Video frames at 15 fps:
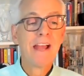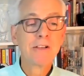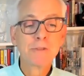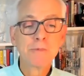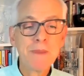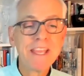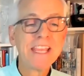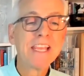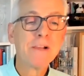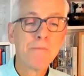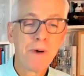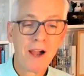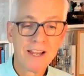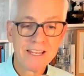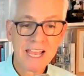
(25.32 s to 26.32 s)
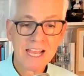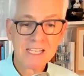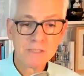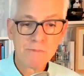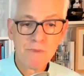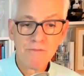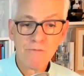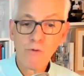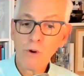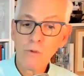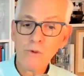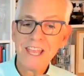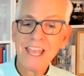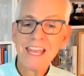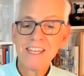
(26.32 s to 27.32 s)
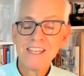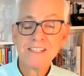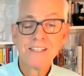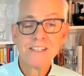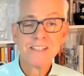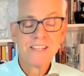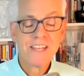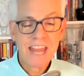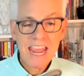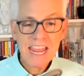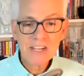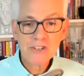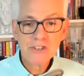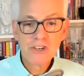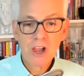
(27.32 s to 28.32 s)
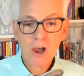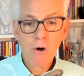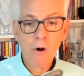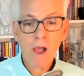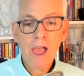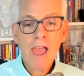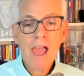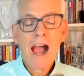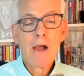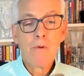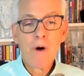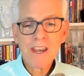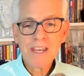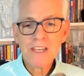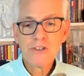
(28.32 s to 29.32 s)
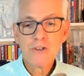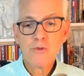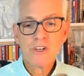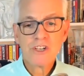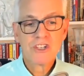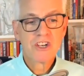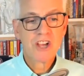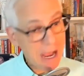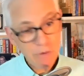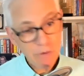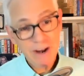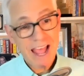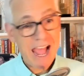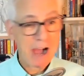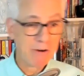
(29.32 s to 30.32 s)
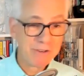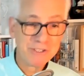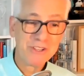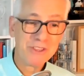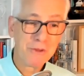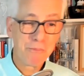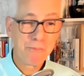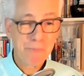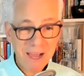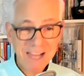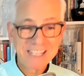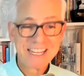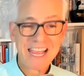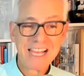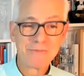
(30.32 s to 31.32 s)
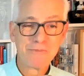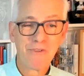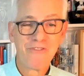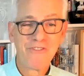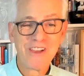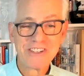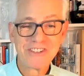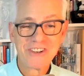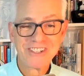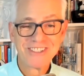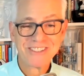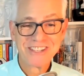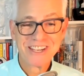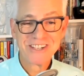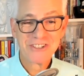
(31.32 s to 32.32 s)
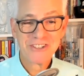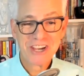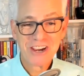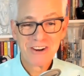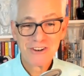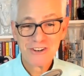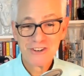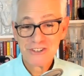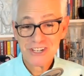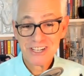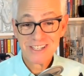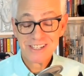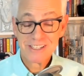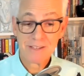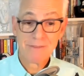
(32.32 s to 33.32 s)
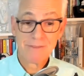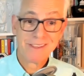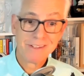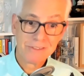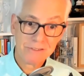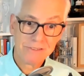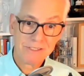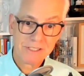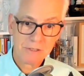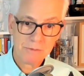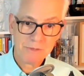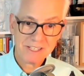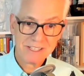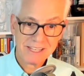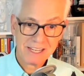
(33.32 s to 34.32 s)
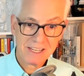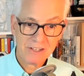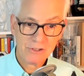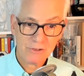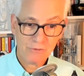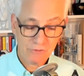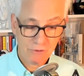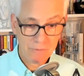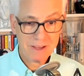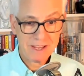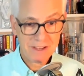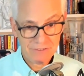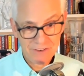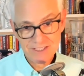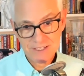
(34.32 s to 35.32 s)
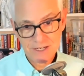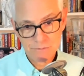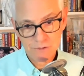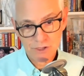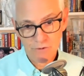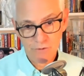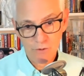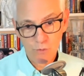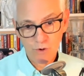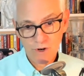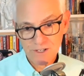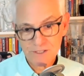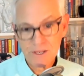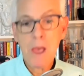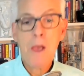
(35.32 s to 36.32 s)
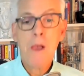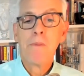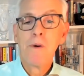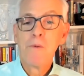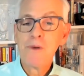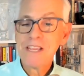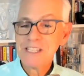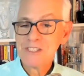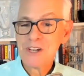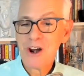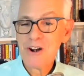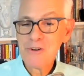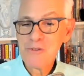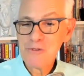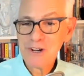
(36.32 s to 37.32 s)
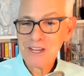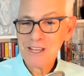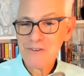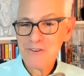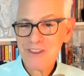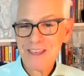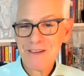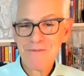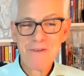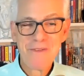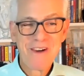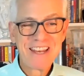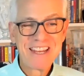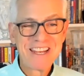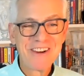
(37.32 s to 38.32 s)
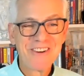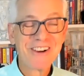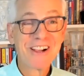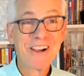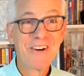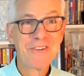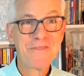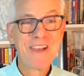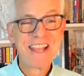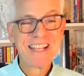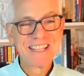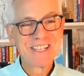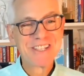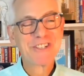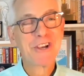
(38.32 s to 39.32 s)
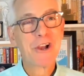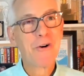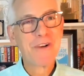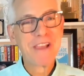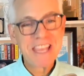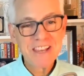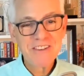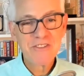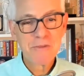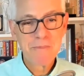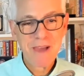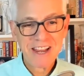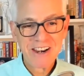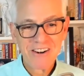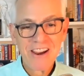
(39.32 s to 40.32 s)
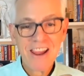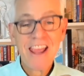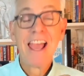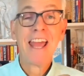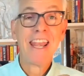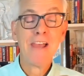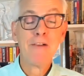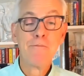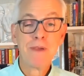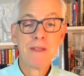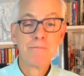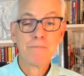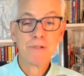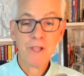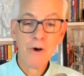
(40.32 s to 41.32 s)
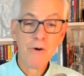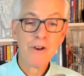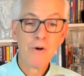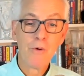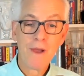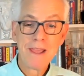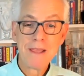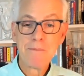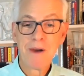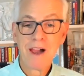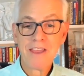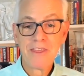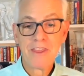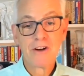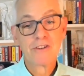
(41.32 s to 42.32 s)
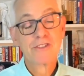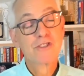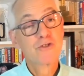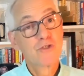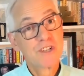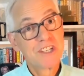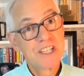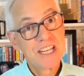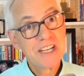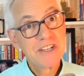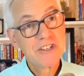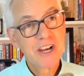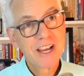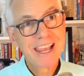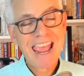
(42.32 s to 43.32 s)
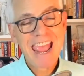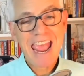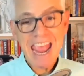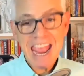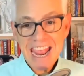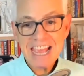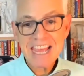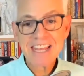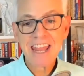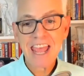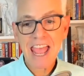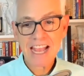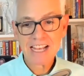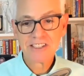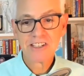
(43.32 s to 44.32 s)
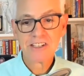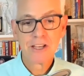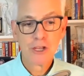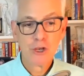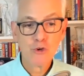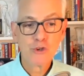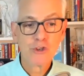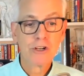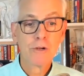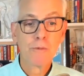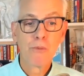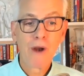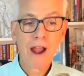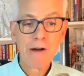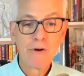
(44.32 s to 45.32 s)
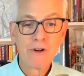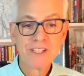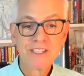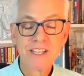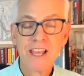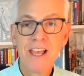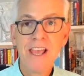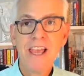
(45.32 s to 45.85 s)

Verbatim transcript: Now, speaking of podcasts, before we get into today's show, I want to do a shout out to the podcast professionals at Share Your Genius. I mean, there's only so much they can do for me if I stumble over words, but we started working with them about a year ago to make this show even better and have been blown away by their strategic and executional prowess.